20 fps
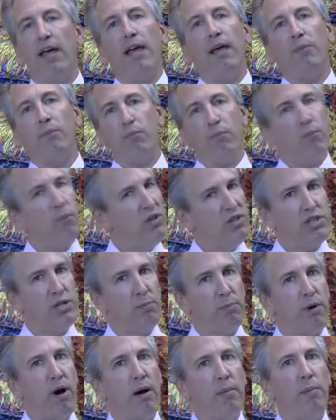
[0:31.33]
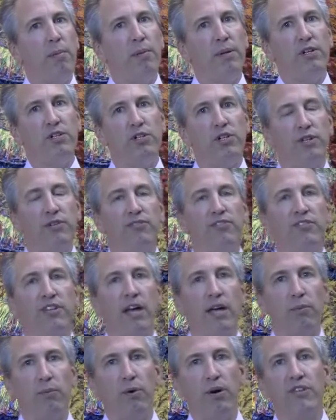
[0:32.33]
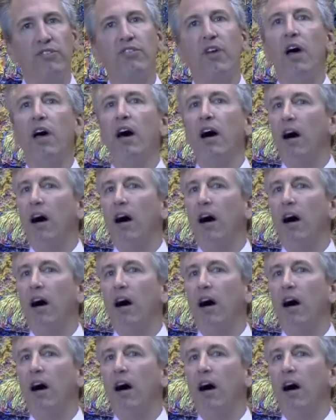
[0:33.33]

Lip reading: And what she probably should have said was,